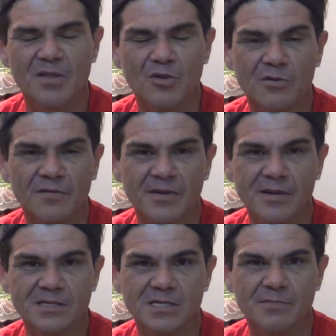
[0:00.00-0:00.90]
been through
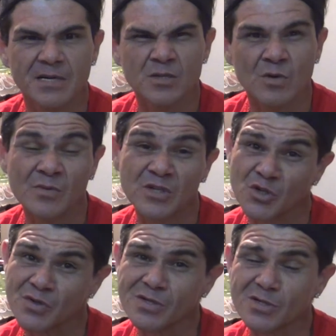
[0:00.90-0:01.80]
adversity, but it's what we
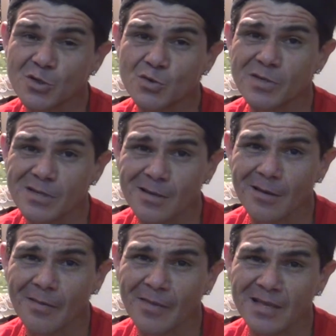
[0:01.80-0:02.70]
choose to do with it,
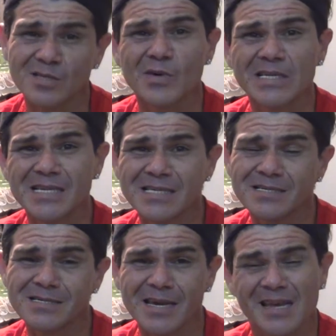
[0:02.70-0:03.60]
and that's where
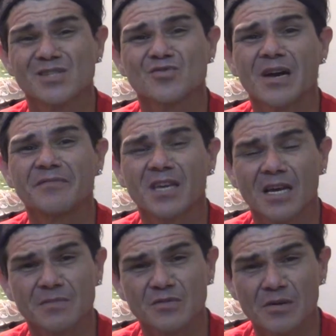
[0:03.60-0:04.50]
destiny has arrived
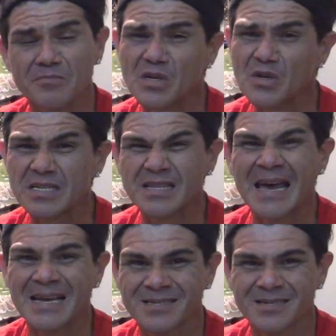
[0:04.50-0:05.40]
comes from, because
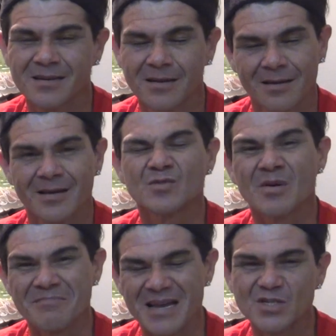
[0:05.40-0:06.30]
that is
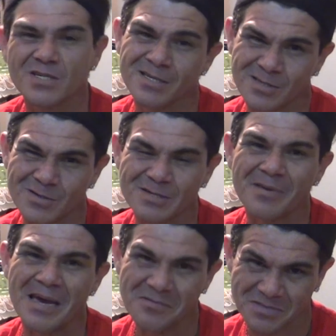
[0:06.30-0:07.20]
what magic is all
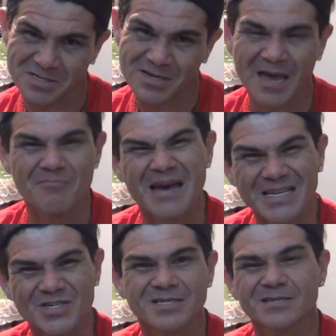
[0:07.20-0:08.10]
about. And
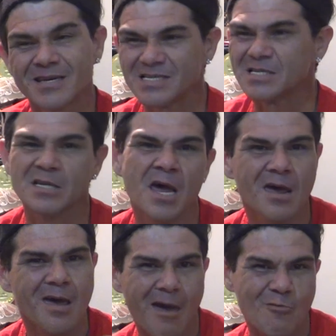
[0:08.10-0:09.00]
magic isn't
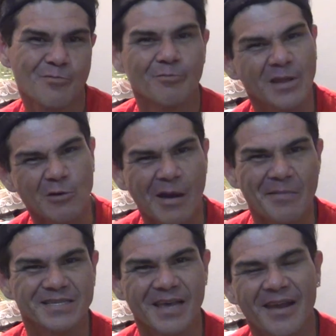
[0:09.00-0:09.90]
pulling
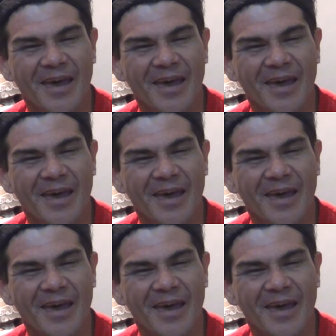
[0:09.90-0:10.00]
rabbits out